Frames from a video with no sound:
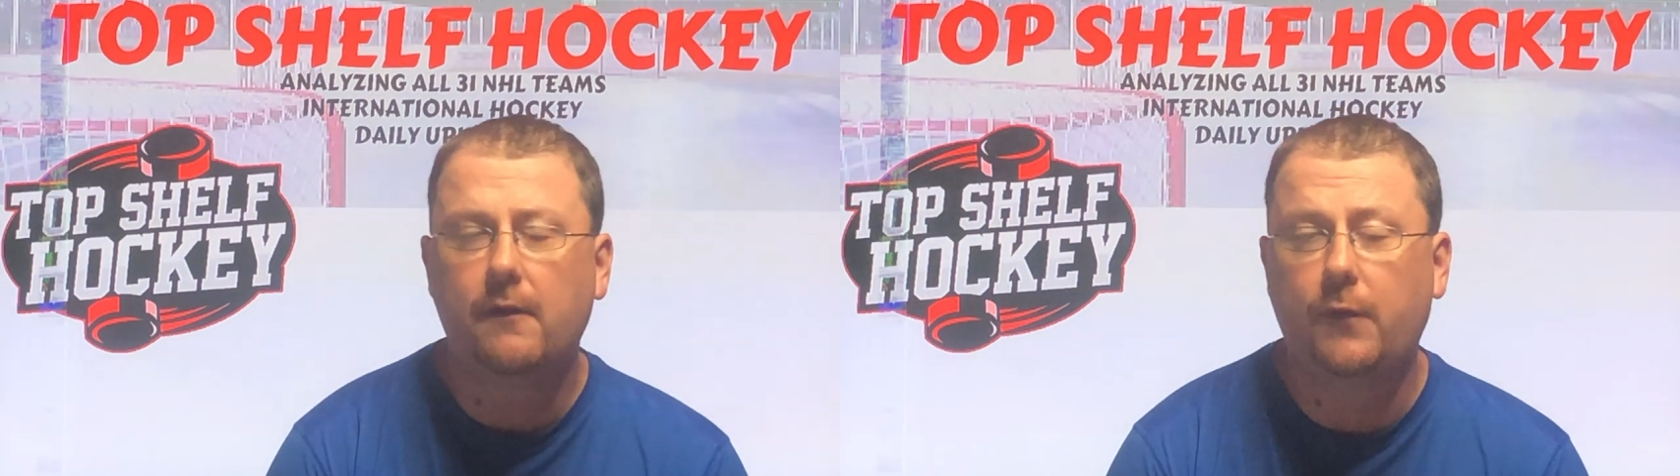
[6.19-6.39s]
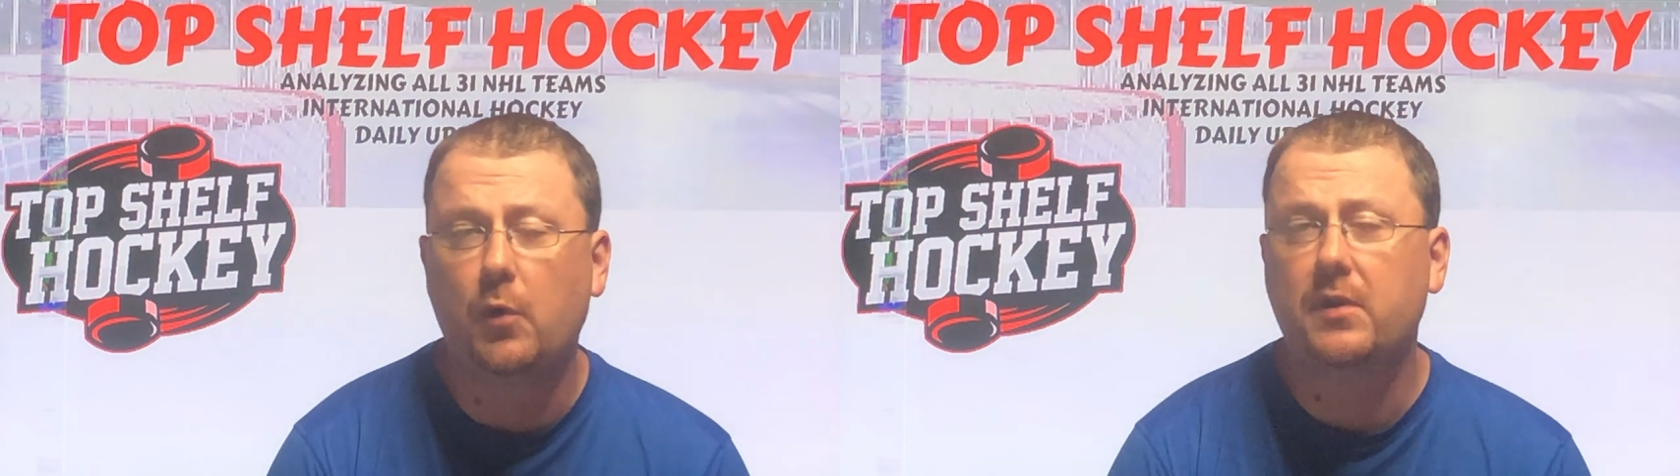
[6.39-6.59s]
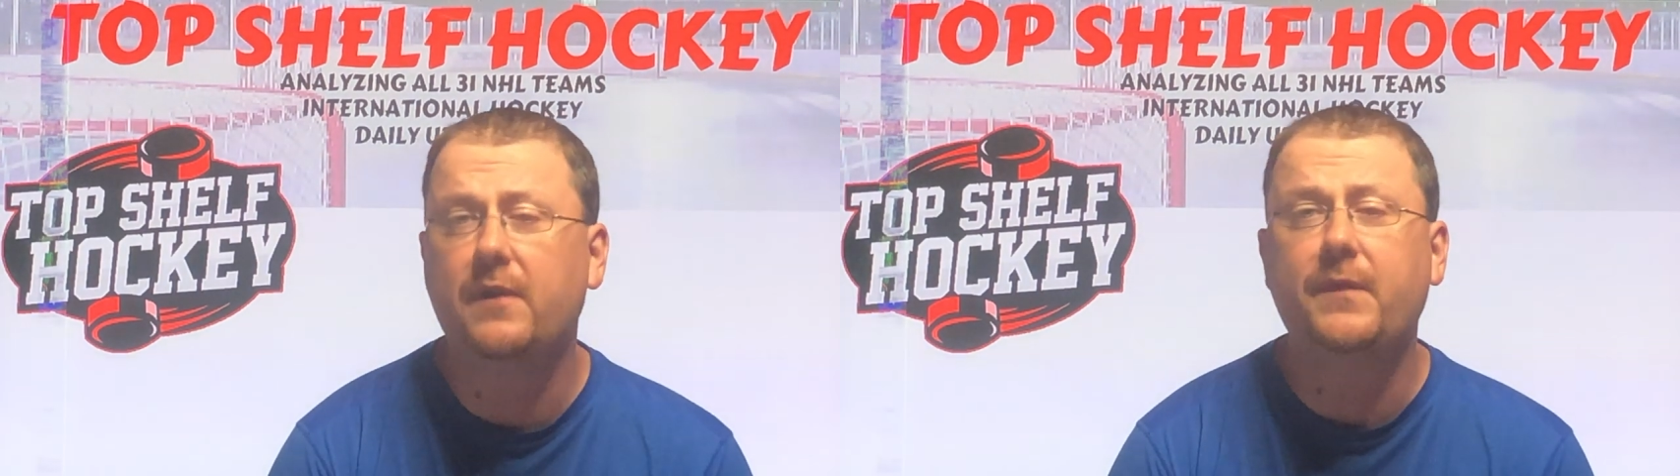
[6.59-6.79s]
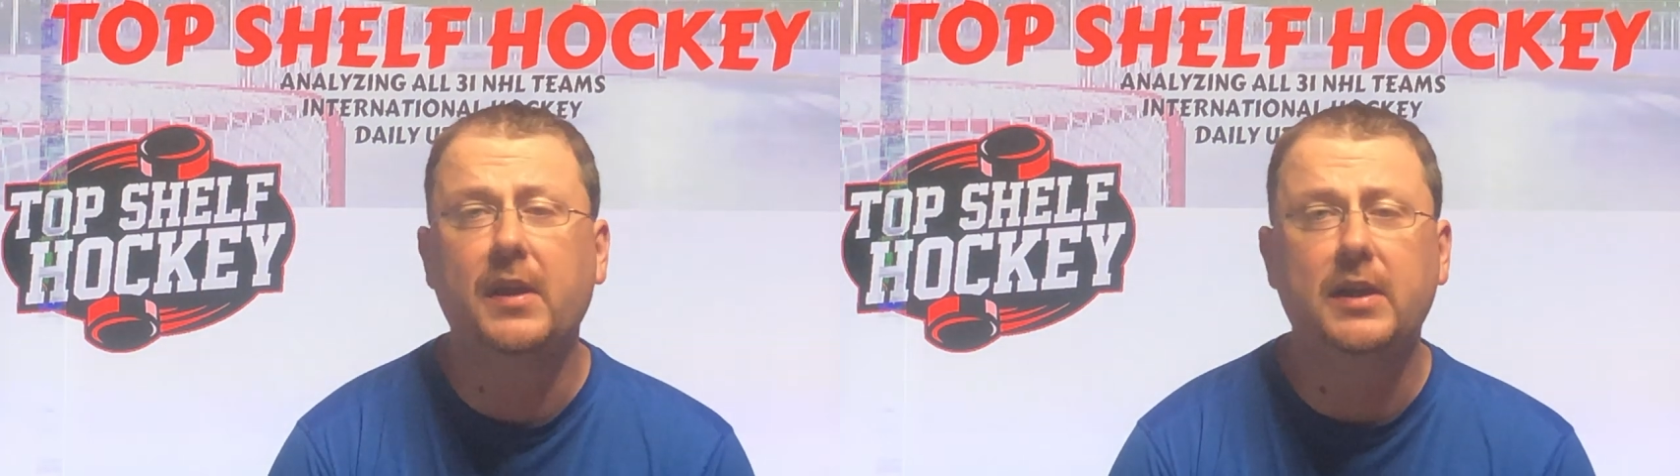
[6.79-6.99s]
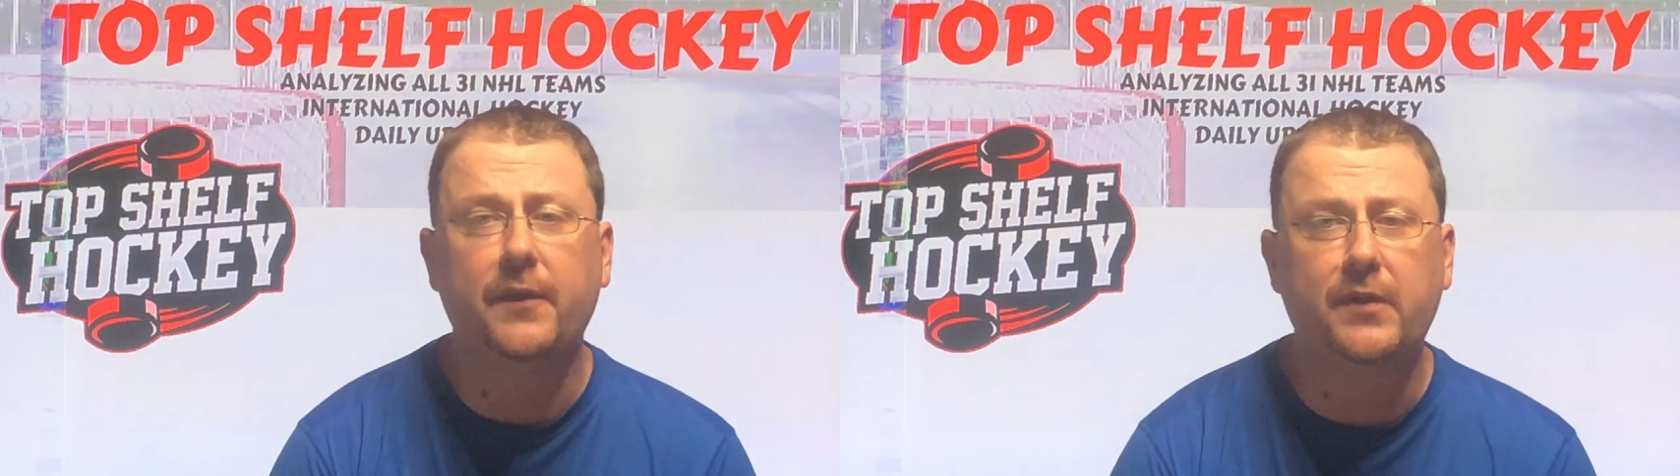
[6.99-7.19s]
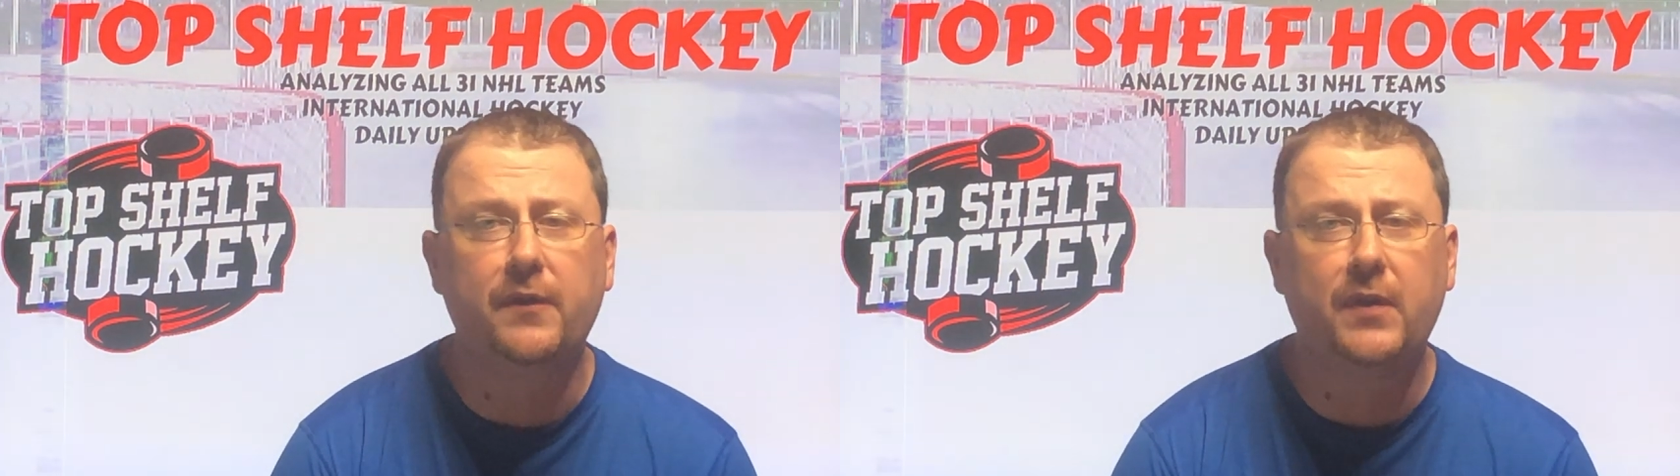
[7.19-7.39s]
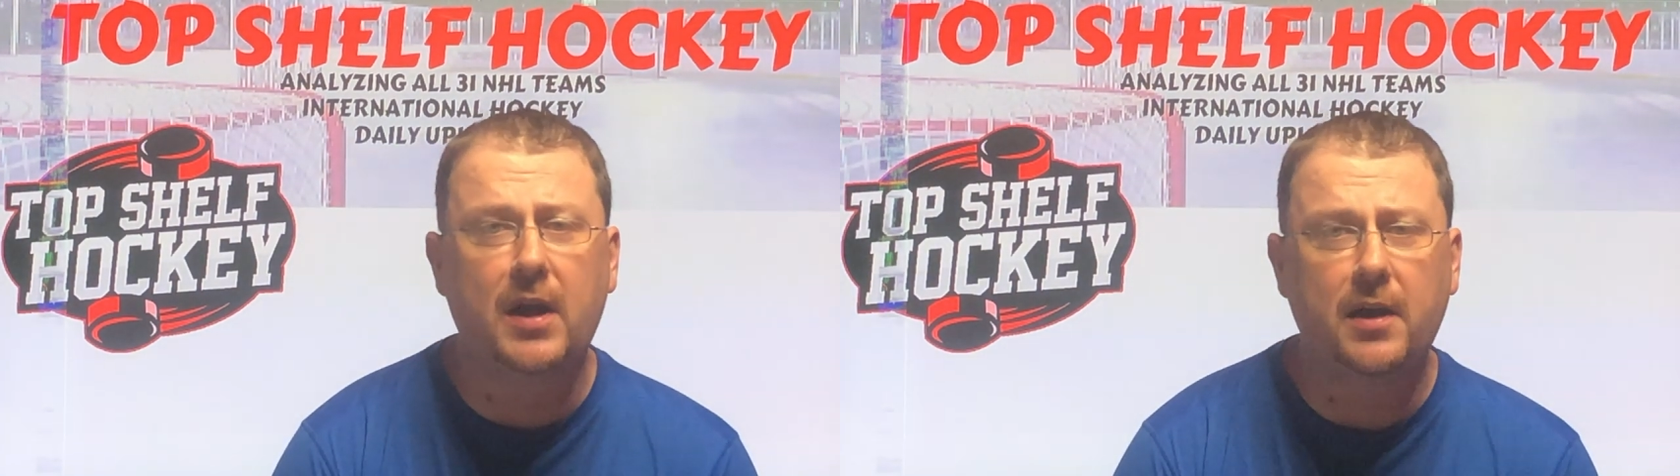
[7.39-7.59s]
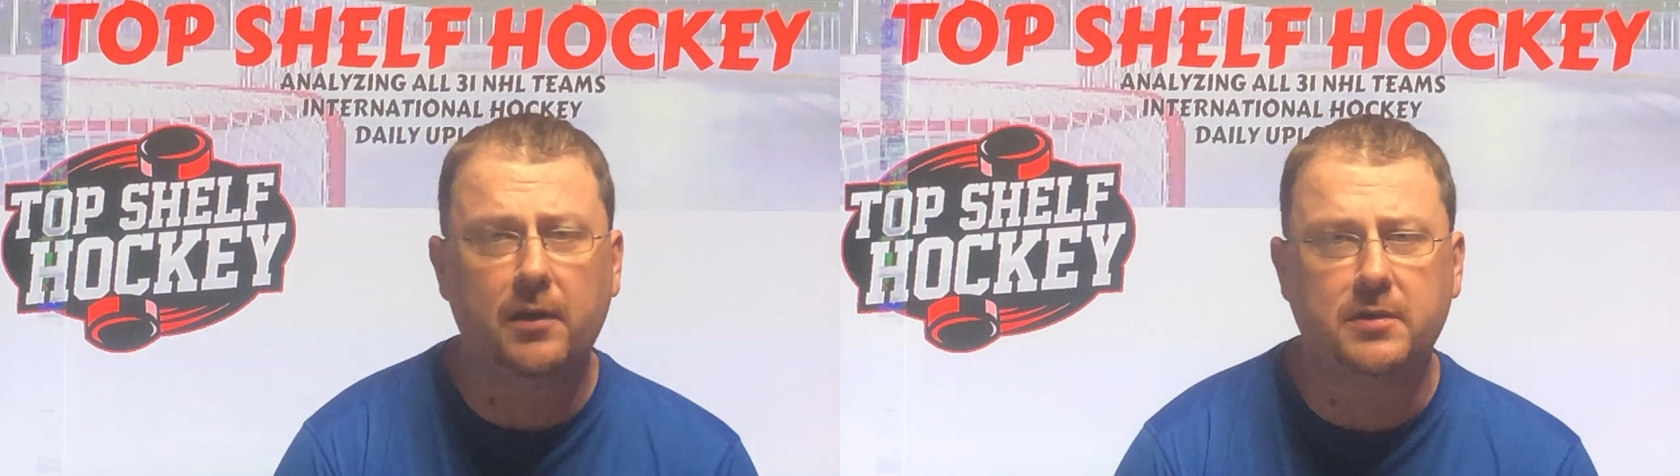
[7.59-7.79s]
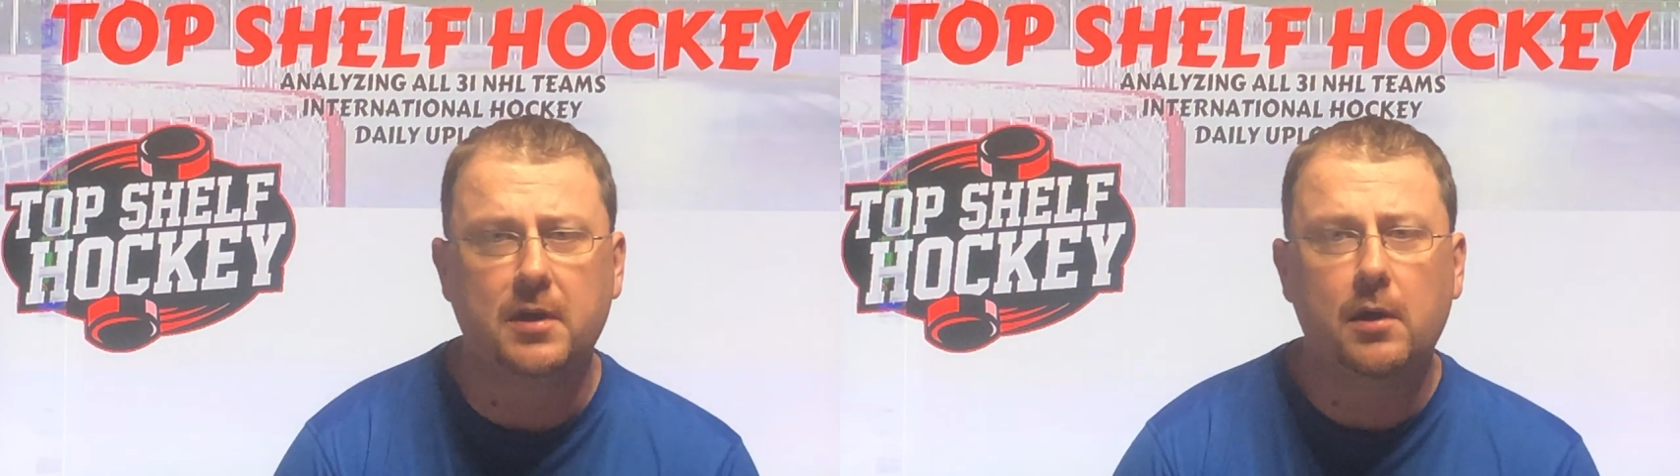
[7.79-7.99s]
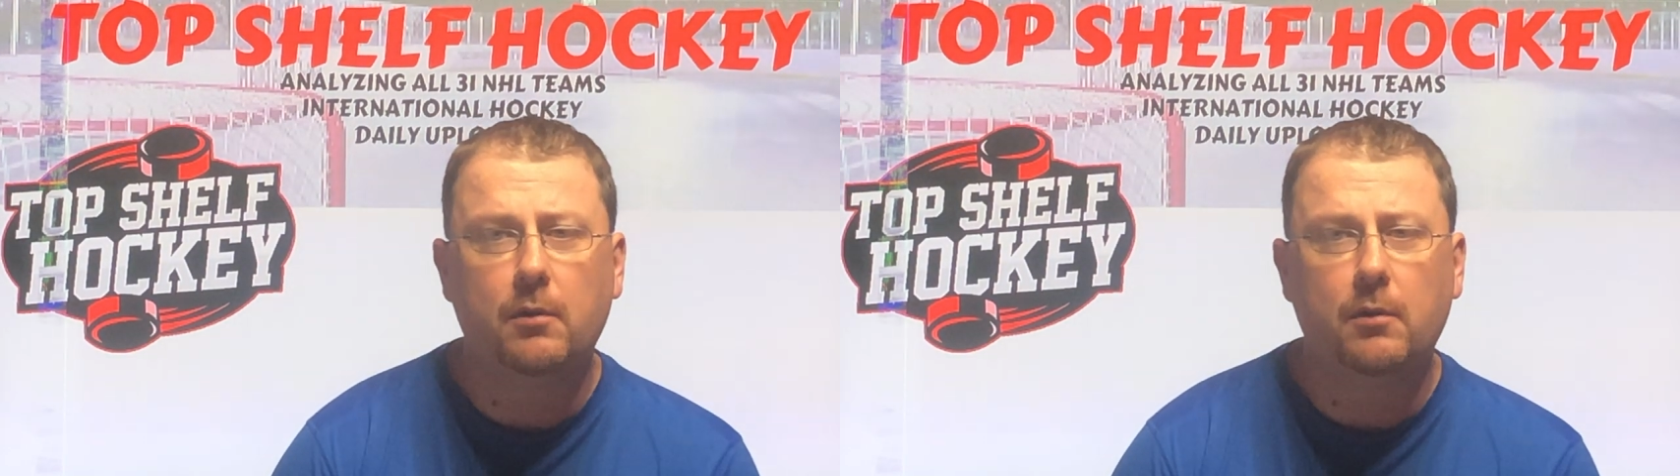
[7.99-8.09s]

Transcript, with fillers: for the Philadelphia Flyers.